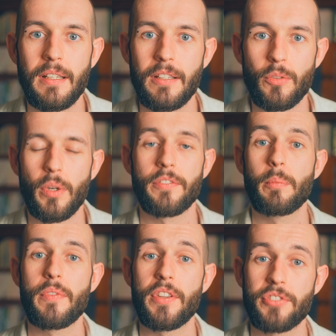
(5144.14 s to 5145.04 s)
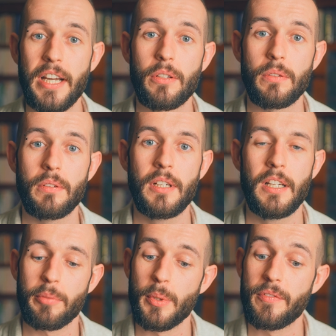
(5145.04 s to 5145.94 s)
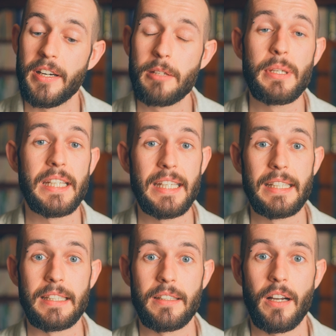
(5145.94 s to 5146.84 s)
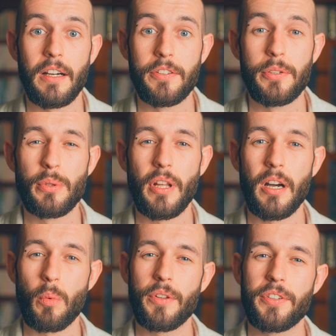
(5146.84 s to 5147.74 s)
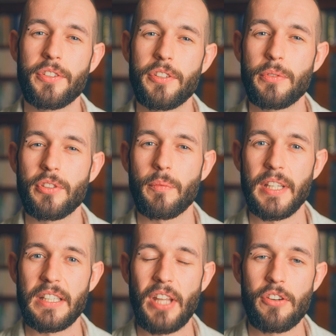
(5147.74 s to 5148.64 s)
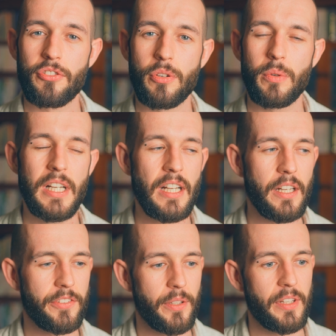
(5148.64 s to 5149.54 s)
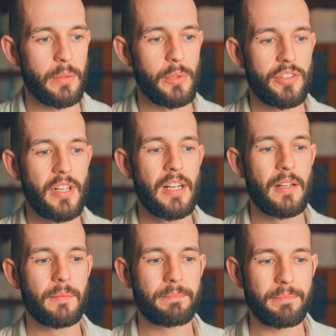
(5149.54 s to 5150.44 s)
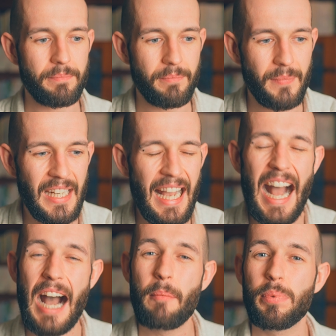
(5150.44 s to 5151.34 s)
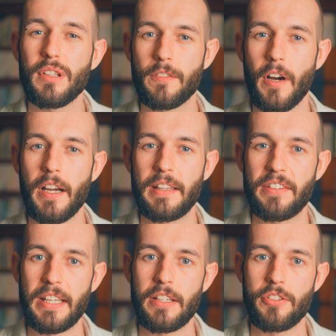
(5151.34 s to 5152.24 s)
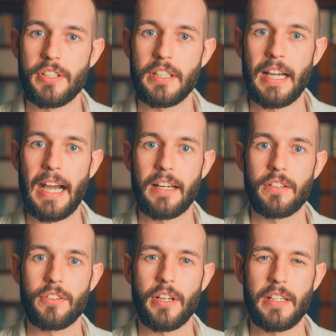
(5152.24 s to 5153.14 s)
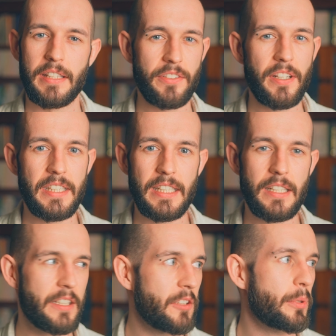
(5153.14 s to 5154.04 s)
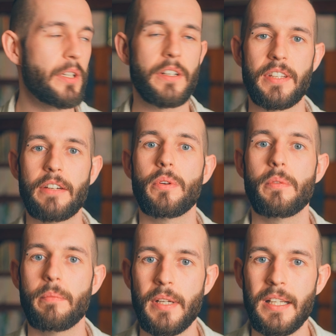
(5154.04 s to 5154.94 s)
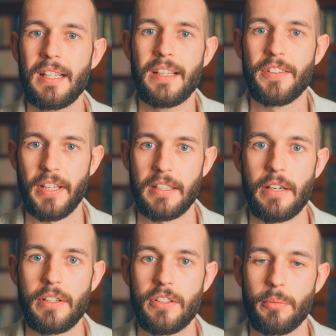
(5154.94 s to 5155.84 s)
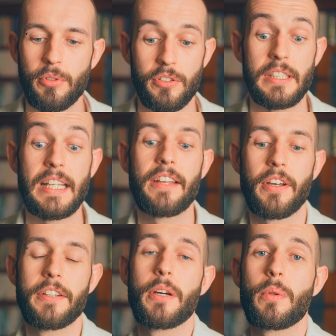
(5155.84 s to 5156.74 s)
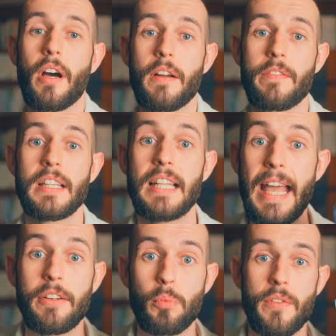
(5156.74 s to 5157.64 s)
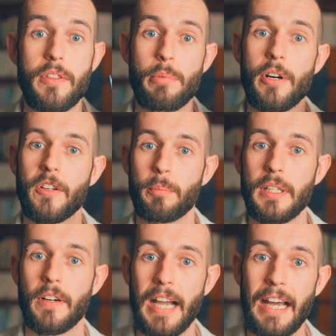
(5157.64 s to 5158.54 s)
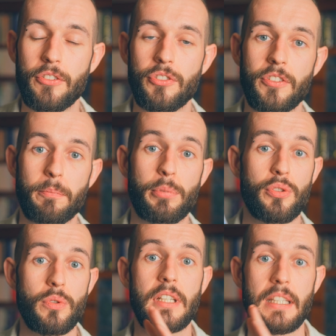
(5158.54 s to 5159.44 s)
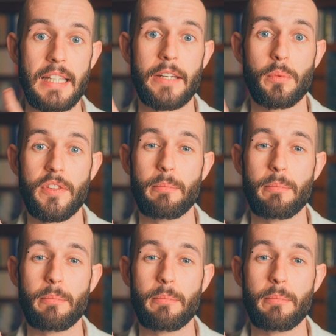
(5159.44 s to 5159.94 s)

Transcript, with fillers: That's what I've done with this channel. From the very beginning, I knew that I wanted to do something intentional and something which amplified this energy that I had inside. This idea, these books, they're all secondary to some degree. Yes, I know that I've led with the books, but if I had just purely led with the